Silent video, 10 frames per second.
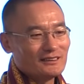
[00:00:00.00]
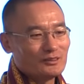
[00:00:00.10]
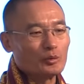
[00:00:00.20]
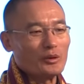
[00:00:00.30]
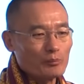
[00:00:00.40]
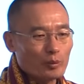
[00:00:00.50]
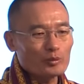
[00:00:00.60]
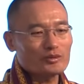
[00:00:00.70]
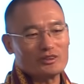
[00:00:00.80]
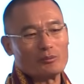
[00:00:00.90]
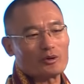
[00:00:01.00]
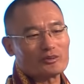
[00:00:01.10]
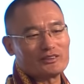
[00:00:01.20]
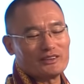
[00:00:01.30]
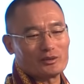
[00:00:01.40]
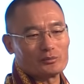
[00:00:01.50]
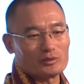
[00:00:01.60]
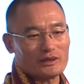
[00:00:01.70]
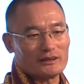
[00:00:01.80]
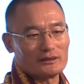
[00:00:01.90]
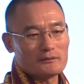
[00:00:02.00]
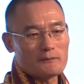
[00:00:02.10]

to impose democracy on Bhutan.